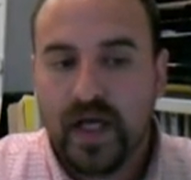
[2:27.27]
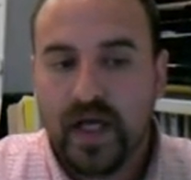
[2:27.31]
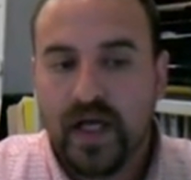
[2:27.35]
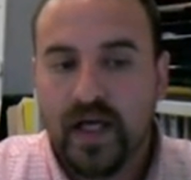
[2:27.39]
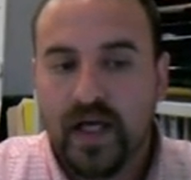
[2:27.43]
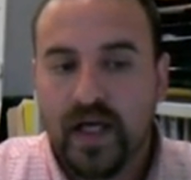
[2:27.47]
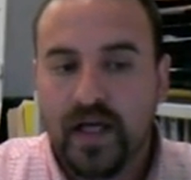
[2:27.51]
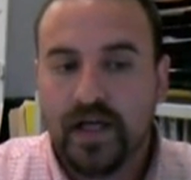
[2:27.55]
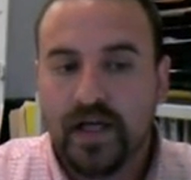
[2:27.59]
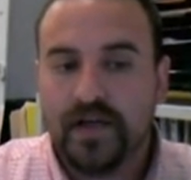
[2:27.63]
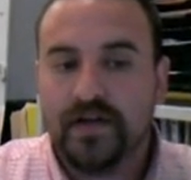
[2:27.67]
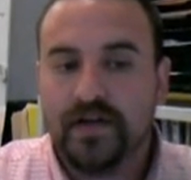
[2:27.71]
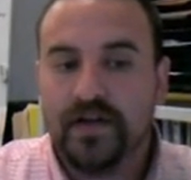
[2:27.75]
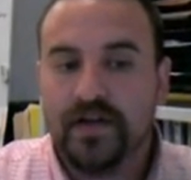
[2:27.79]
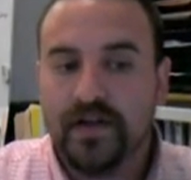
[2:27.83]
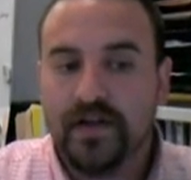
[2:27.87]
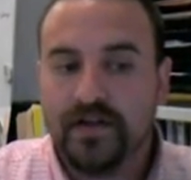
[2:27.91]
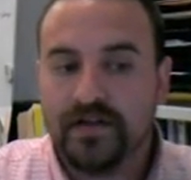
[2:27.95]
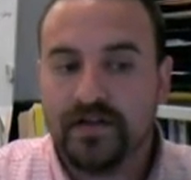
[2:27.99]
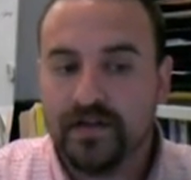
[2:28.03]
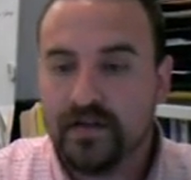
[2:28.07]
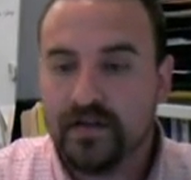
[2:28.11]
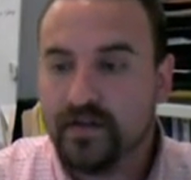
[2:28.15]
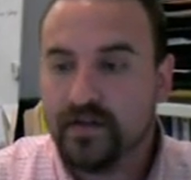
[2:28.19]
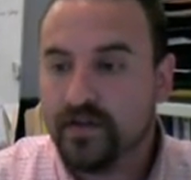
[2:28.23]
In
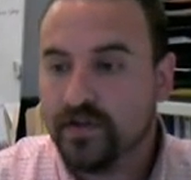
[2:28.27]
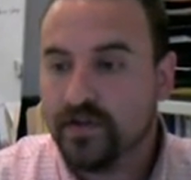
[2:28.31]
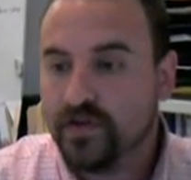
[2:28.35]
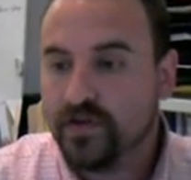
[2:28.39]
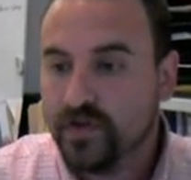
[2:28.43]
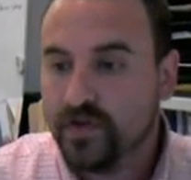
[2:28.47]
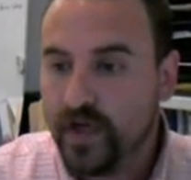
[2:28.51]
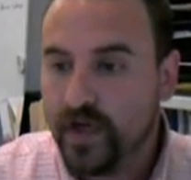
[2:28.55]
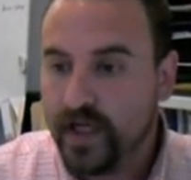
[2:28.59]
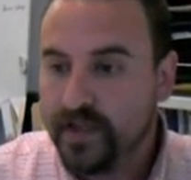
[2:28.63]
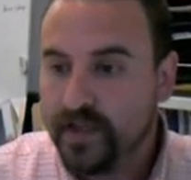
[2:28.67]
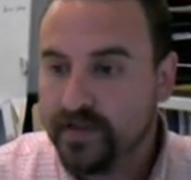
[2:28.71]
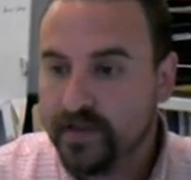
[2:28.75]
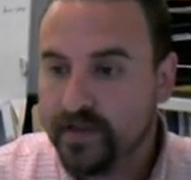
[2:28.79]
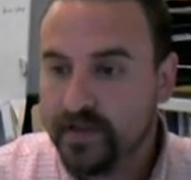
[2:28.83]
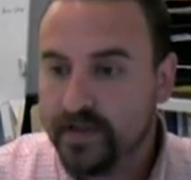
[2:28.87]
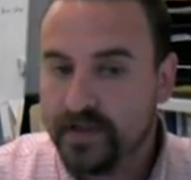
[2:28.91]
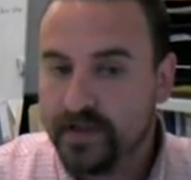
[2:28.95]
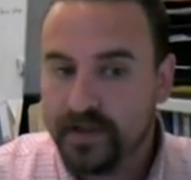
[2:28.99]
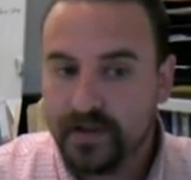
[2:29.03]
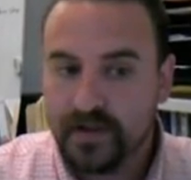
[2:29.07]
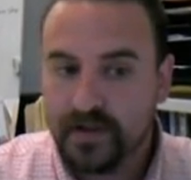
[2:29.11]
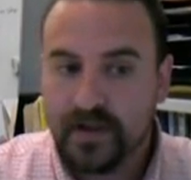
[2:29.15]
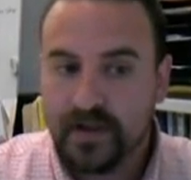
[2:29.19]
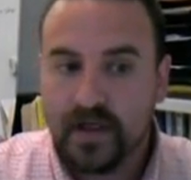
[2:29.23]
addition,
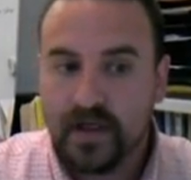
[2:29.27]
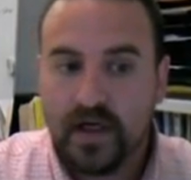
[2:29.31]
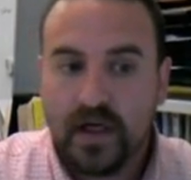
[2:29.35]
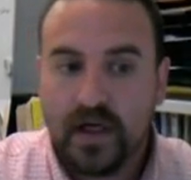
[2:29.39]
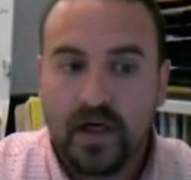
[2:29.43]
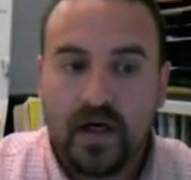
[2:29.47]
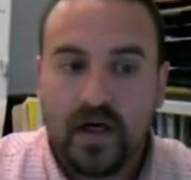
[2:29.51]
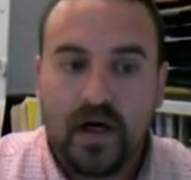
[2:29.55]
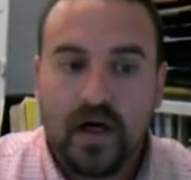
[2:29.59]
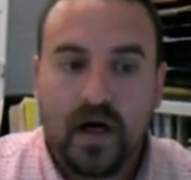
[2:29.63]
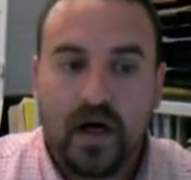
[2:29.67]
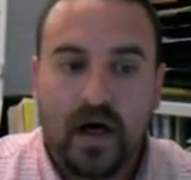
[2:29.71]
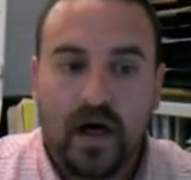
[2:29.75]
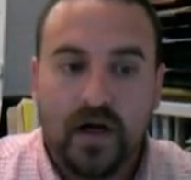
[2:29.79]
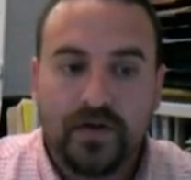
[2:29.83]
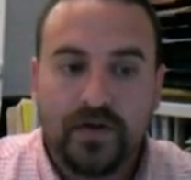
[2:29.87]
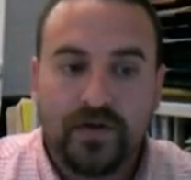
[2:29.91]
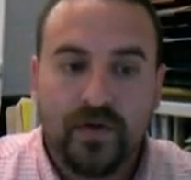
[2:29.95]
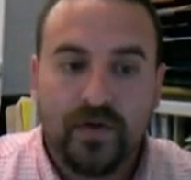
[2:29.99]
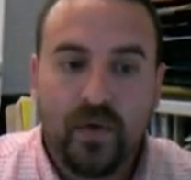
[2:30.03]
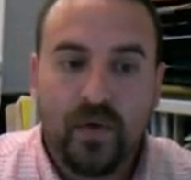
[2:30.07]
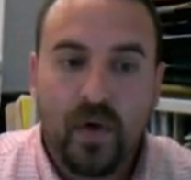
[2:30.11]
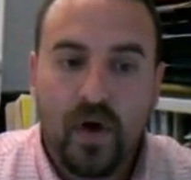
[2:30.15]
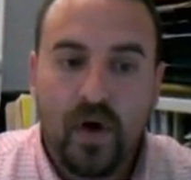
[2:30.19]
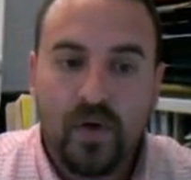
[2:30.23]
transition,
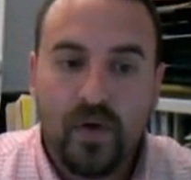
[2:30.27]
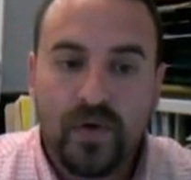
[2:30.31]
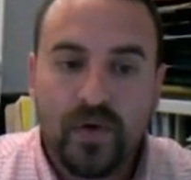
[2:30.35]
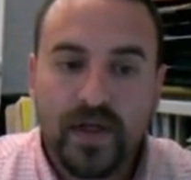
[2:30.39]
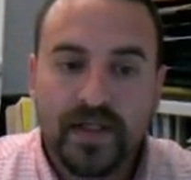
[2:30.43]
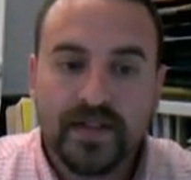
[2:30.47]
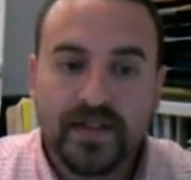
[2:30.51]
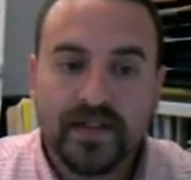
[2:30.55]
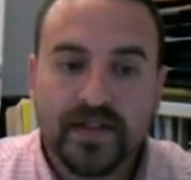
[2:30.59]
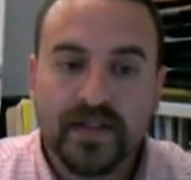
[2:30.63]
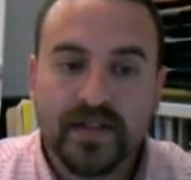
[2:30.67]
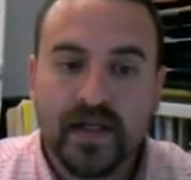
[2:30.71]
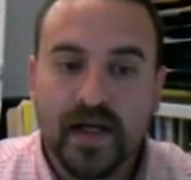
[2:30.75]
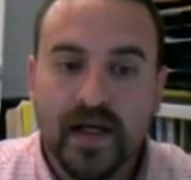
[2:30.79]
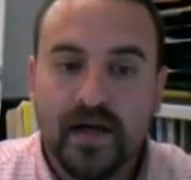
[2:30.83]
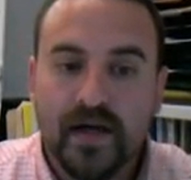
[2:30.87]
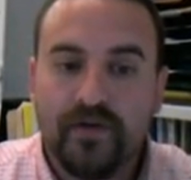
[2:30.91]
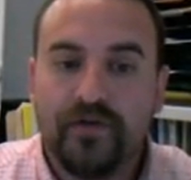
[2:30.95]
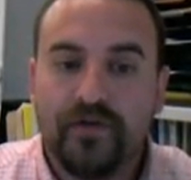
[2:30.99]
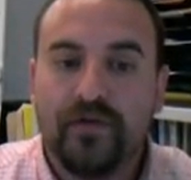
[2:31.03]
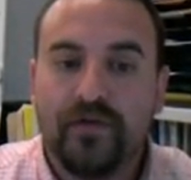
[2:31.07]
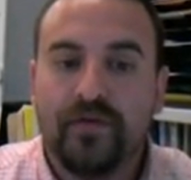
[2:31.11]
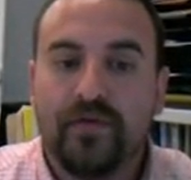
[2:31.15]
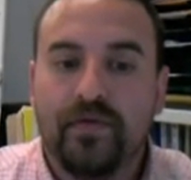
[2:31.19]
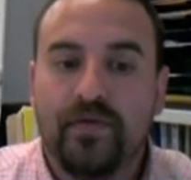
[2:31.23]
to owning
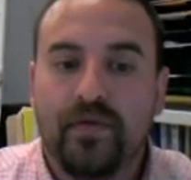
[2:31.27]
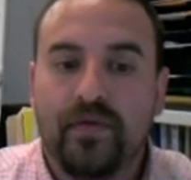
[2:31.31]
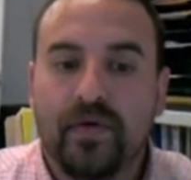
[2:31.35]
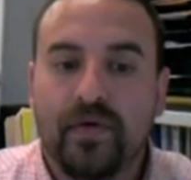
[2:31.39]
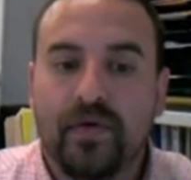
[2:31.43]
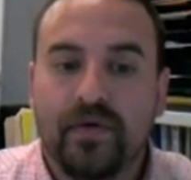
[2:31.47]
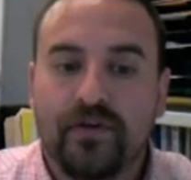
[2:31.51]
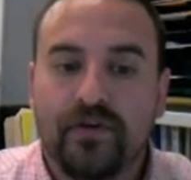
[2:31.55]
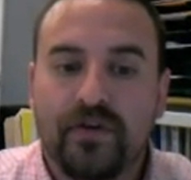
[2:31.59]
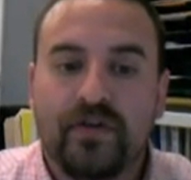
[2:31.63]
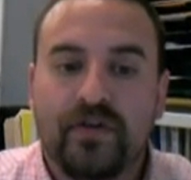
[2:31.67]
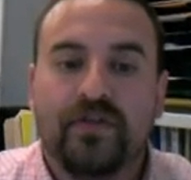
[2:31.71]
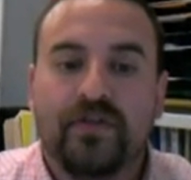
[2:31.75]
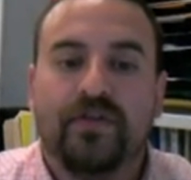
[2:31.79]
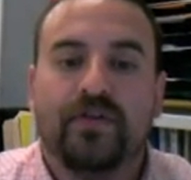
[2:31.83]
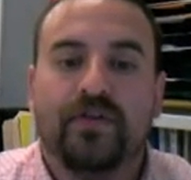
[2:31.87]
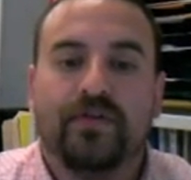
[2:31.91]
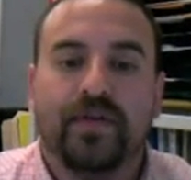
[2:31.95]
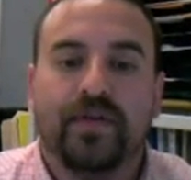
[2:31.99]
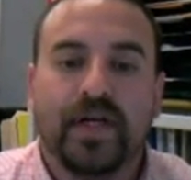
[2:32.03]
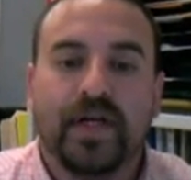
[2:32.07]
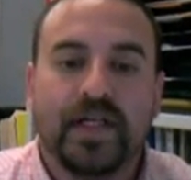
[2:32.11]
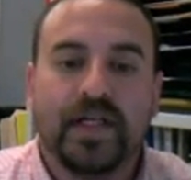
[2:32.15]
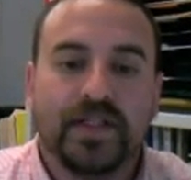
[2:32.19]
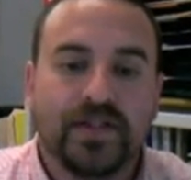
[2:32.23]
slaves and forcing
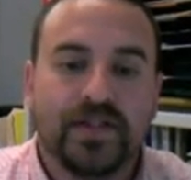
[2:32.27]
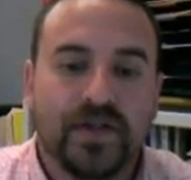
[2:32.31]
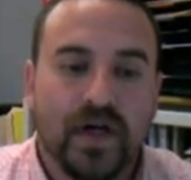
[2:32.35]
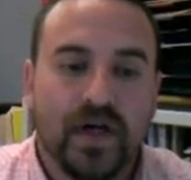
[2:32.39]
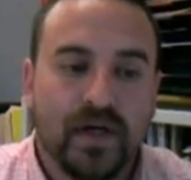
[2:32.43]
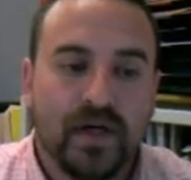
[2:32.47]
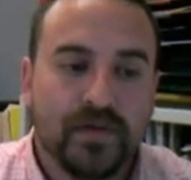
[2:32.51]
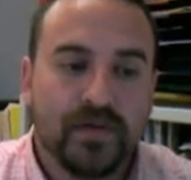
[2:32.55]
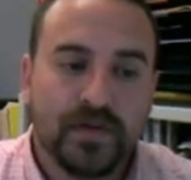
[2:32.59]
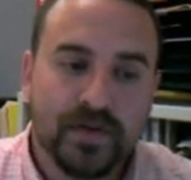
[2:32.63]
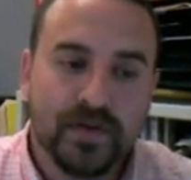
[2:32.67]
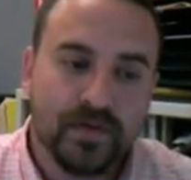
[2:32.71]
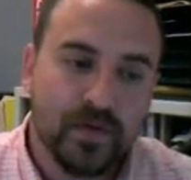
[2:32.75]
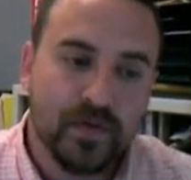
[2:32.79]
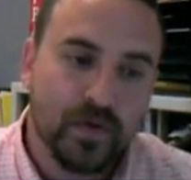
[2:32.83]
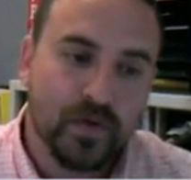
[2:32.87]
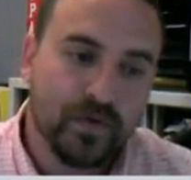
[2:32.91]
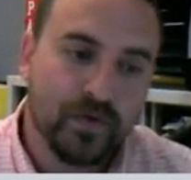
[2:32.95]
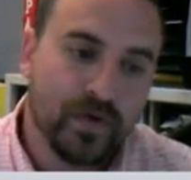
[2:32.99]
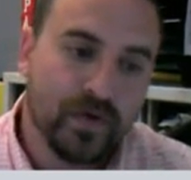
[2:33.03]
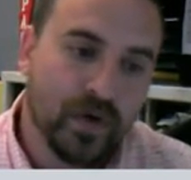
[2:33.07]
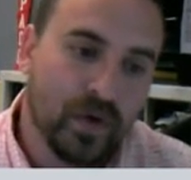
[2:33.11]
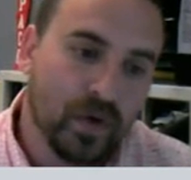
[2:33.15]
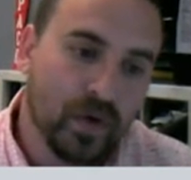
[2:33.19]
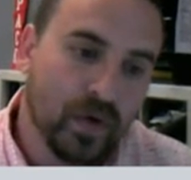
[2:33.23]
civilized tribes to move
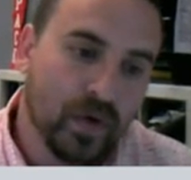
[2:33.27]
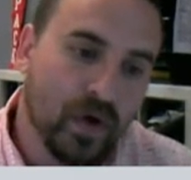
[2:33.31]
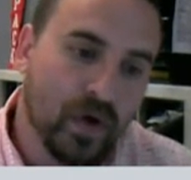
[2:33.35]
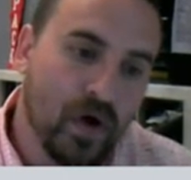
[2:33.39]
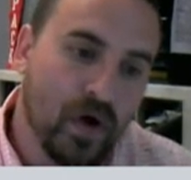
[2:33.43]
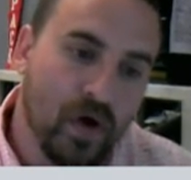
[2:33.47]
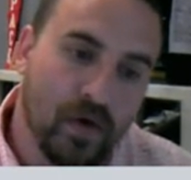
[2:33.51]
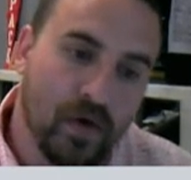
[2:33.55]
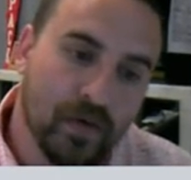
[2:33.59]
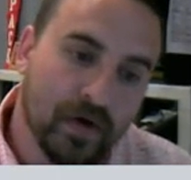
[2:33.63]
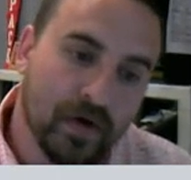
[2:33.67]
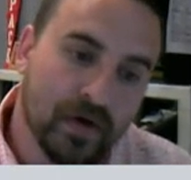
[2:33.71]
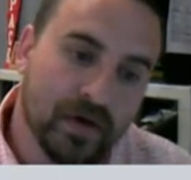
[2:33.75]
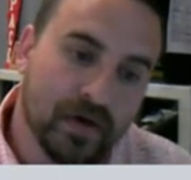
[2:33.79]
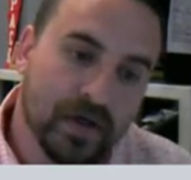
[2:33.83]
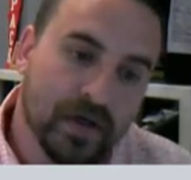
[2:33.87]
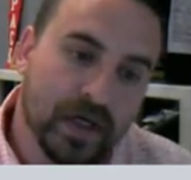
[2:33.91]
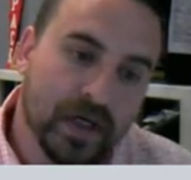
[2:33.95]
to Oklahoma,